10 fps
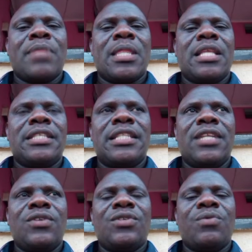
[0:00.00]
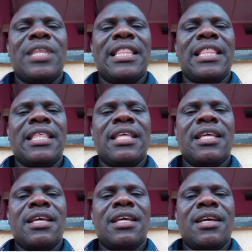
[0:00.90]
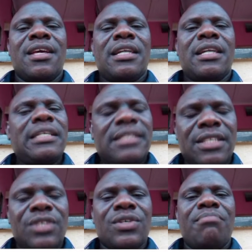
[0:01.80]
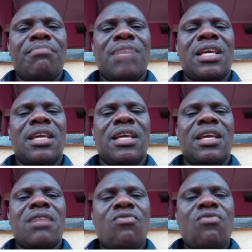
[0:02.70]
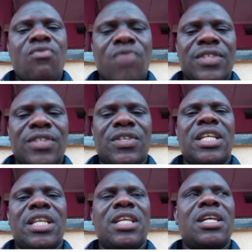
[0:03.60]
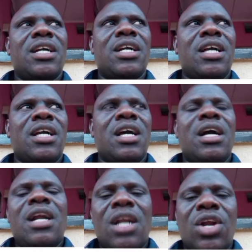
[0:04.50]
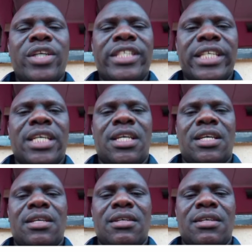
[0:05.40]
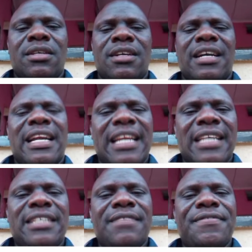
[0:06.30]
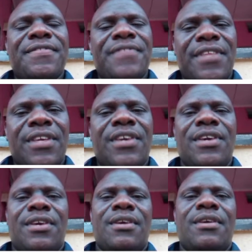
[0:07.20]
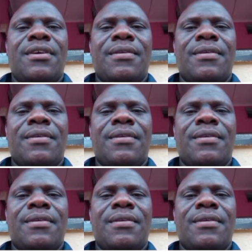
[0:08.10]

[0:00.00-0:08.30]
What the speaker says: This deals with decision making, reasoning, logic, creative thinking.